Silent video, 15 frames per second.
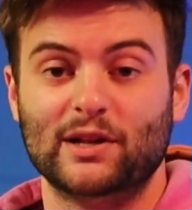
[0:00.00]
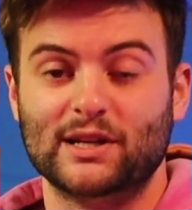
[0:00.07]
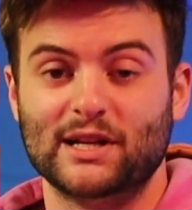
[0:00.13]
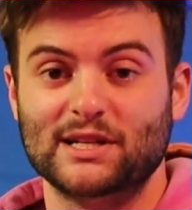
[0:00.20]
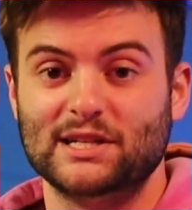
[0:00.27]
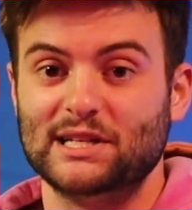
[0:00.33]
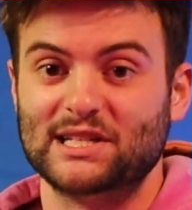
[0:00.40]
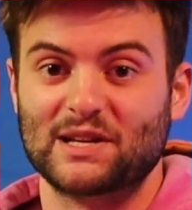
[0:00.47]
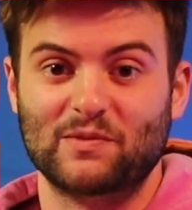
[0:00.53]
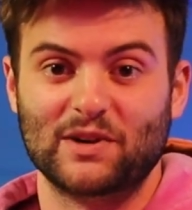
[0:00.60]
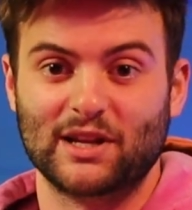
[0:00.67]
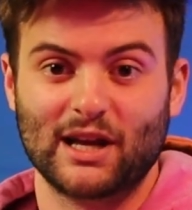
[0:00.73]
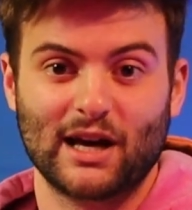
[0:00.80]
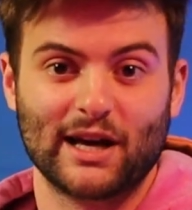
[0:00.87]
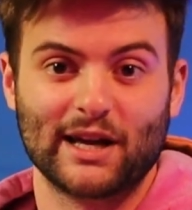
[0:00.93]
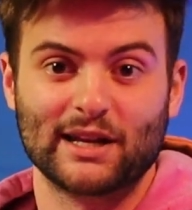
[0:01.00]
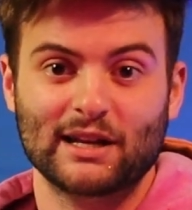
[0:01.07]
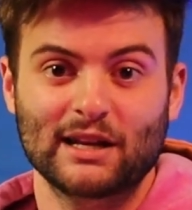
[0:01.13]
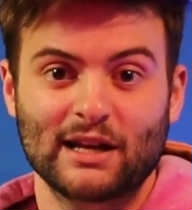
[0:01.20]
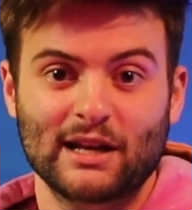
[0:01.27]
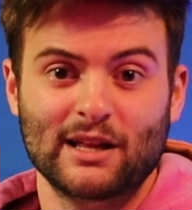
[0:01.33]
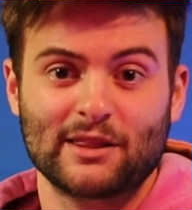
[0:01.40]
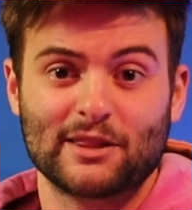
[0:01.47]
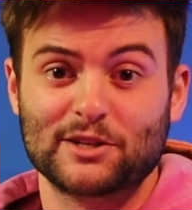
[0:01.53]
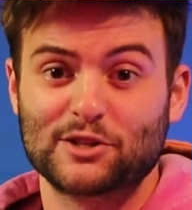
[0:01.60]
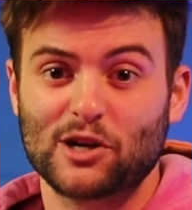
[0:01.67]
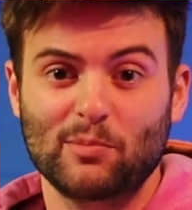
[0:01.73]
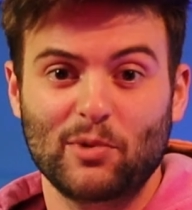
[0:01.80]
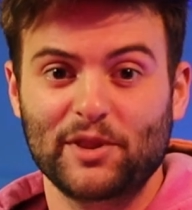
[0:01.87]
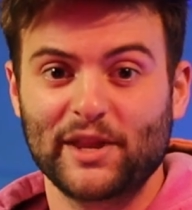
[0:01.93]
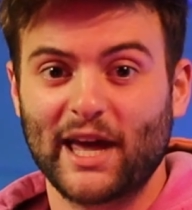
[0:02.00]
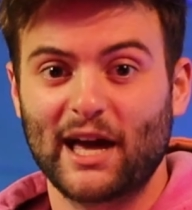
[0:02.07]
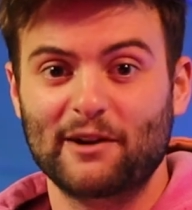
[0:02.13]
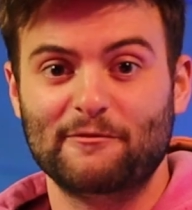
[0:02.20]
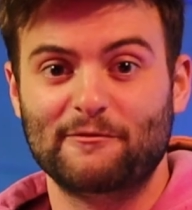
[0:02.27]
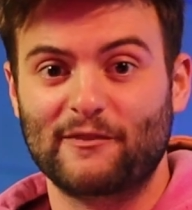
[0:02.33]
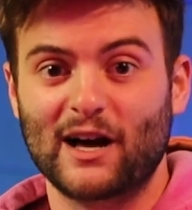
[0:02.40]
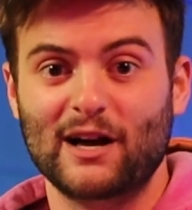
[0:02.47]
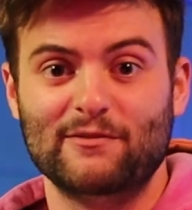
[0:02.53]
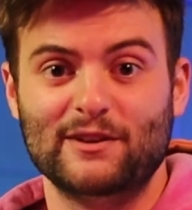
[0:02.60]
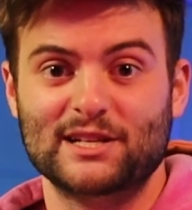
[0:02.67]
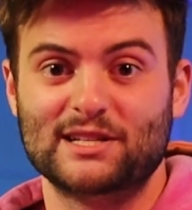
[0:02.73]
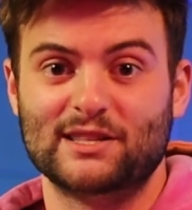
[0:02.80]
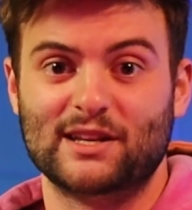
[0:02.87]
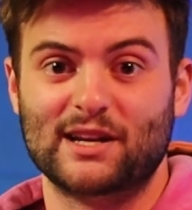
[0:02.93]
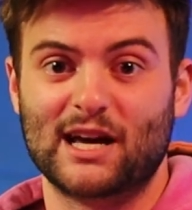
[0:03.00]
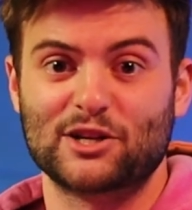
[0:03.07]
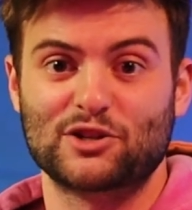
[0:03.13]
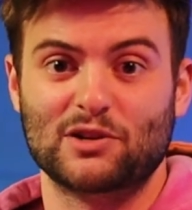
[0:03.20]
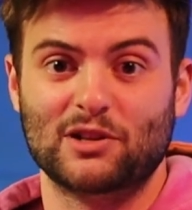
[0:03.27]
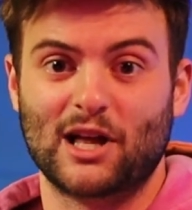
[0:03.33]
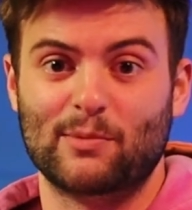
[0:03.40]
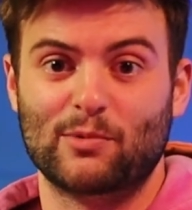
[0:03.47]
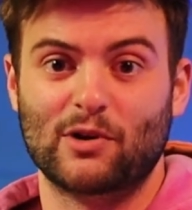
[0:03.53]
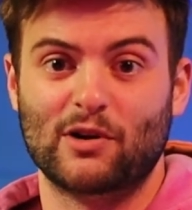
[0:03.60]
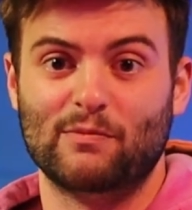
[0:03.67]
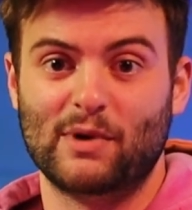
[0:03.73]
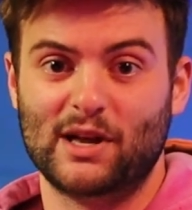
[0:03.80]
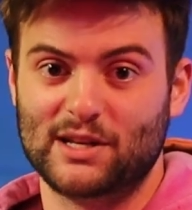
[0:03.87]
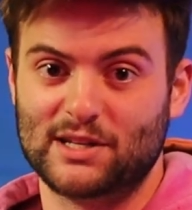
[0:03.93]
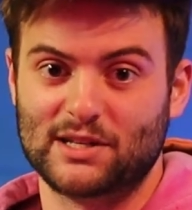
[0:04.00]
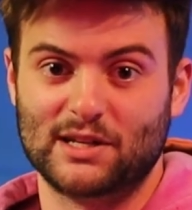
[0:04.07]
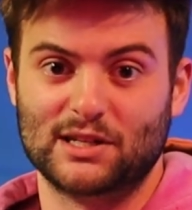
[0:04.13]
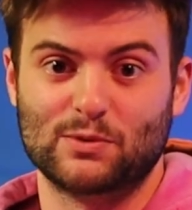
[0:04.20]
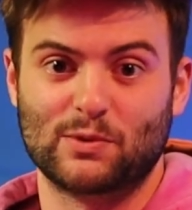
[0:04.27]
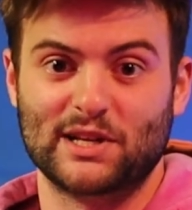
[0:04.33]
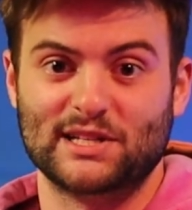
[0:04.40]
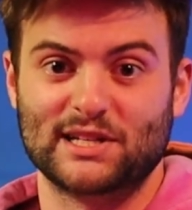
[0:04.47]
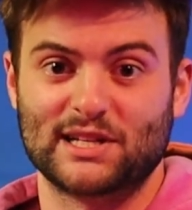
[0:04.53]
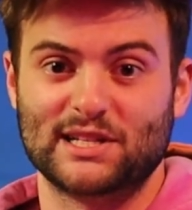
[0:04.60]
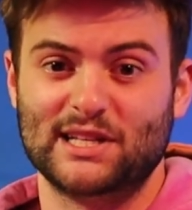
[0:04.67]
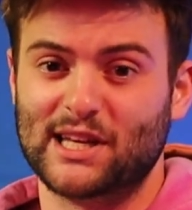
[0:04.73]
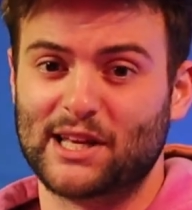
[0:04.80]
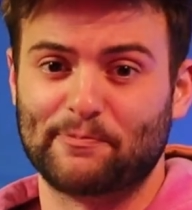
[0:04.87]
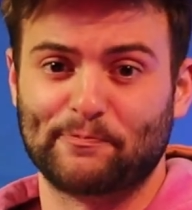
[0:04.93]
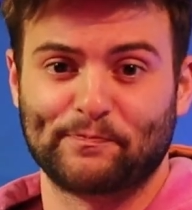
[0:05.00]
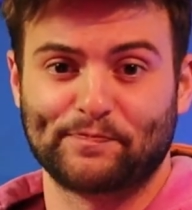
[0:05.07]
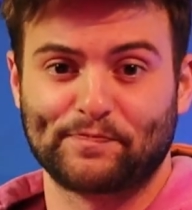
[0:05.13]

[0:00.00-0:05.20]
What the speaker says: In 1979, the term only had 5 hits in the National Library of Medicine in 2016.